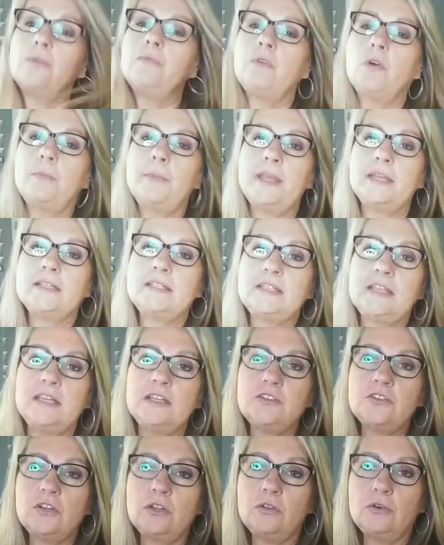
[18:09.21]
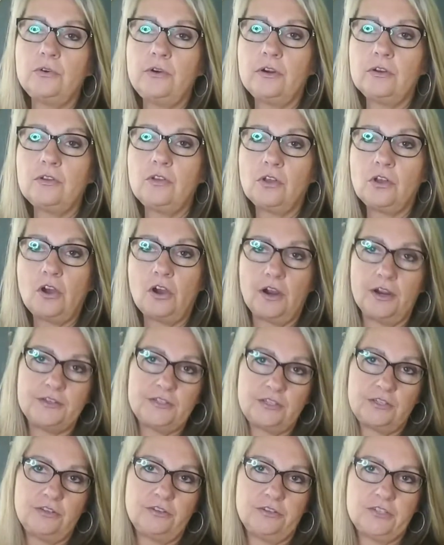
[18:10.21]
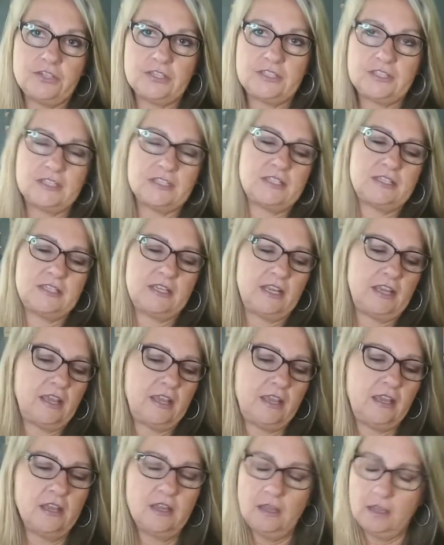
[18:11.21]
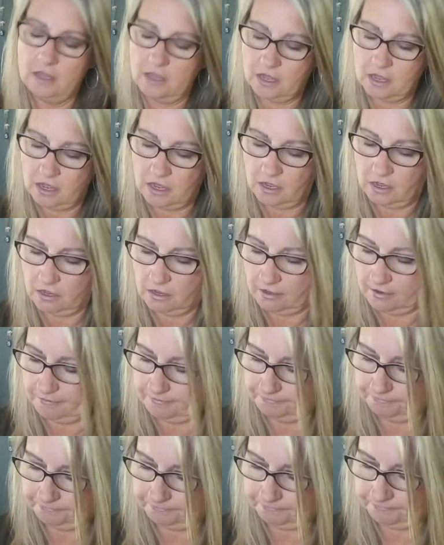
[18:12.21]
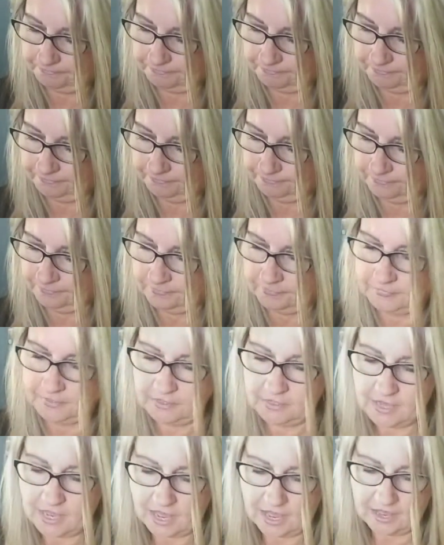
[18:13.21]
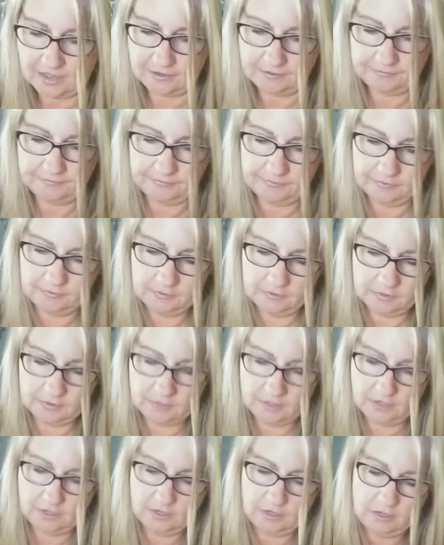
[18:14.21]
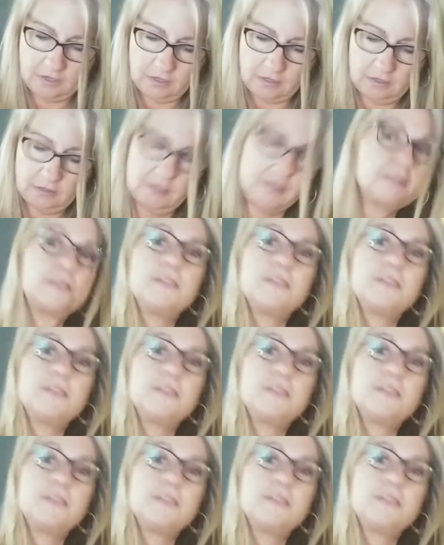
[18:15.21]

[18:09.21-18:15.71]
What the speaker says: Romance Angel Oracle card too, just to see. Yeah, this